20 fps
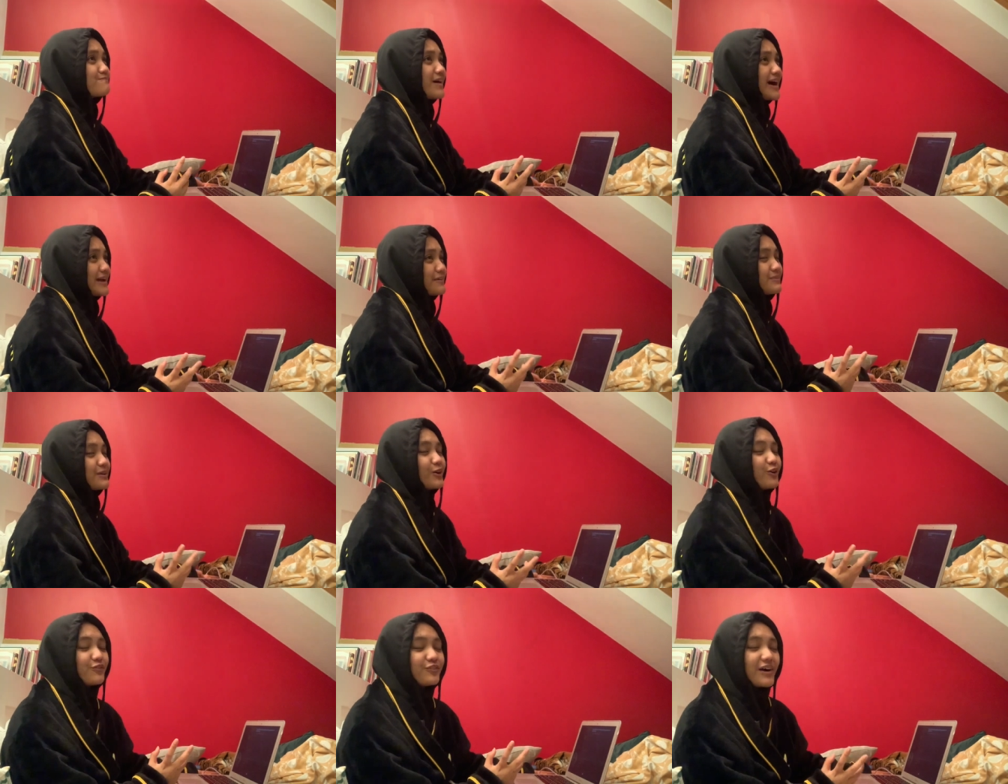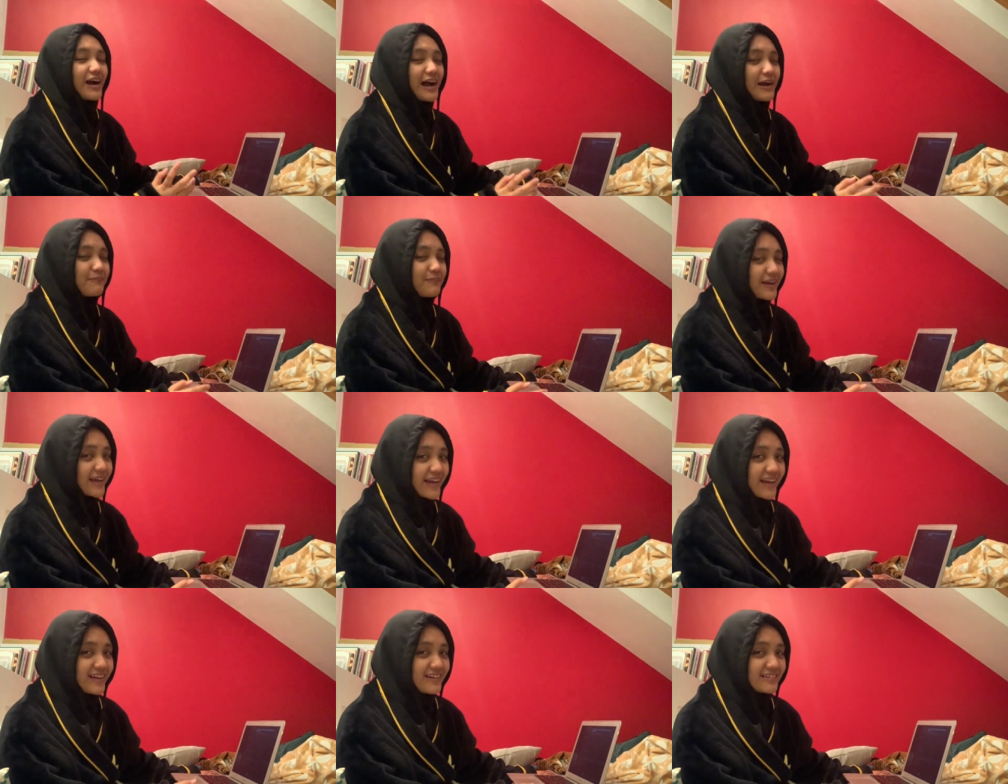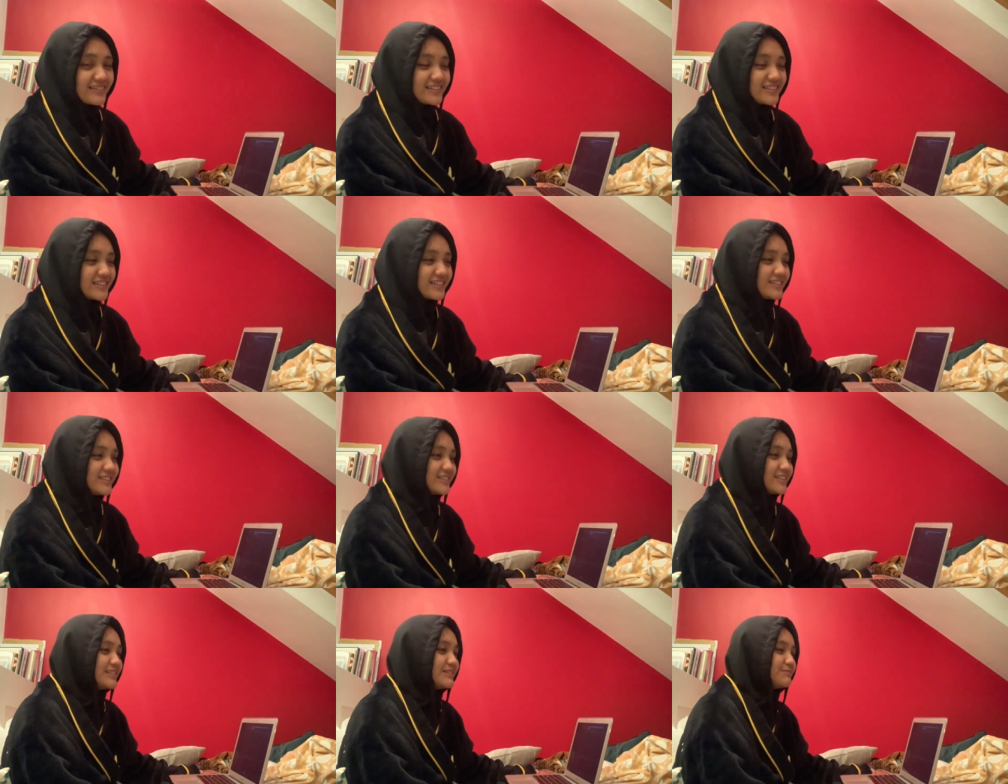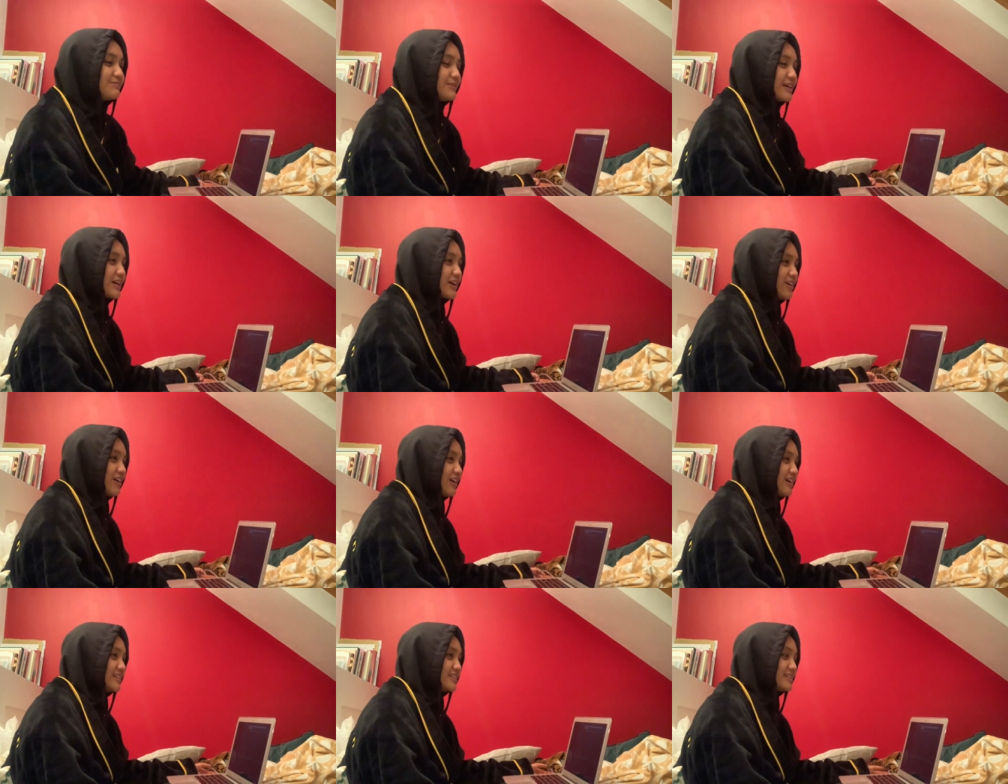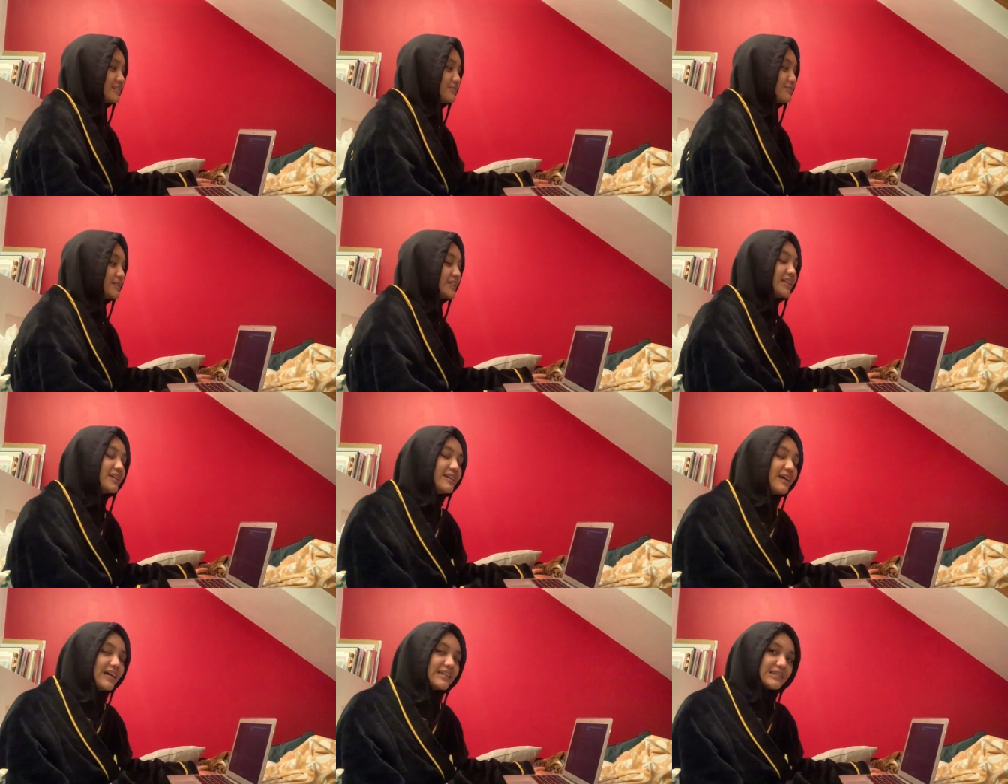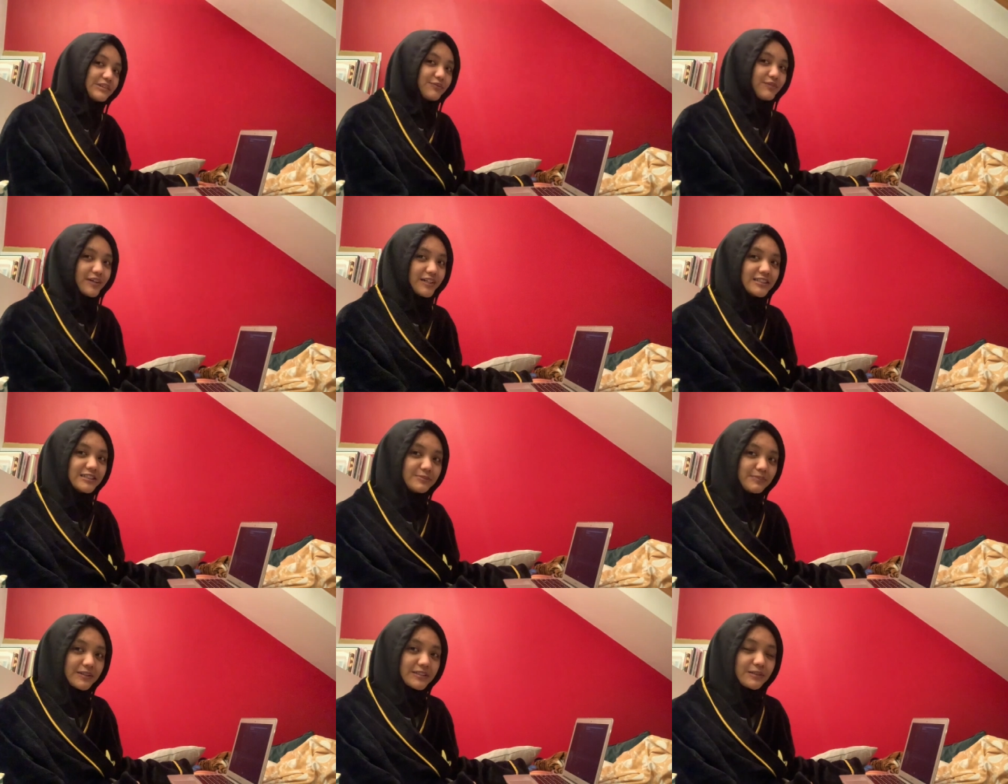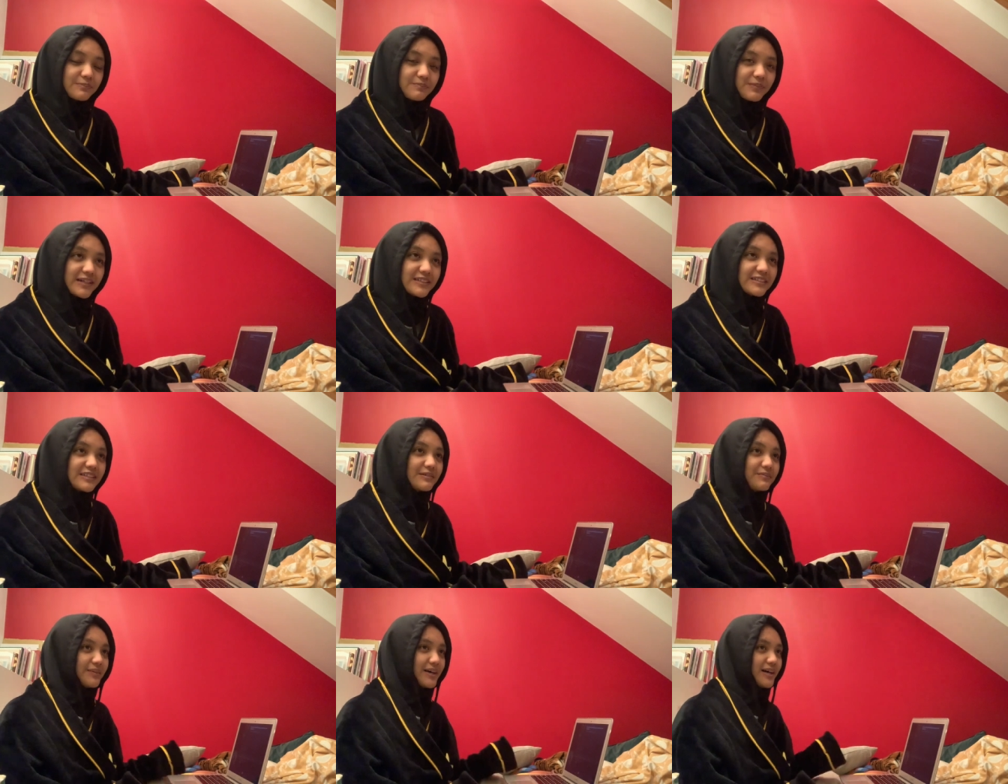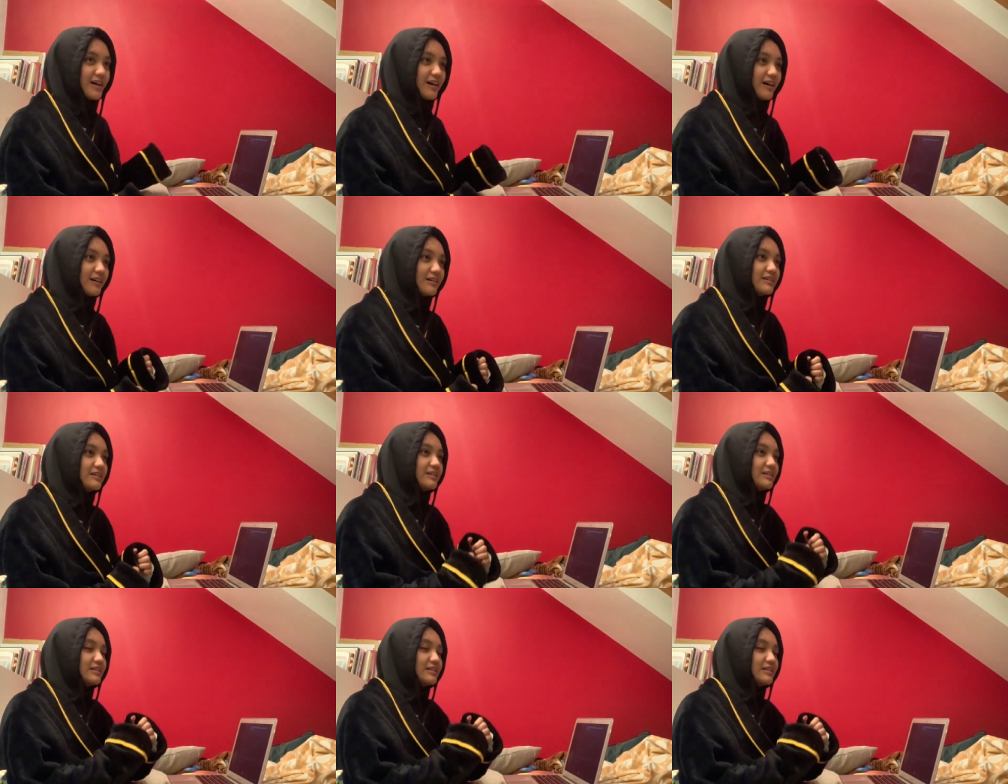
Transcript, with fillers: might be overhyping it because Matilda has a very special place in my heart.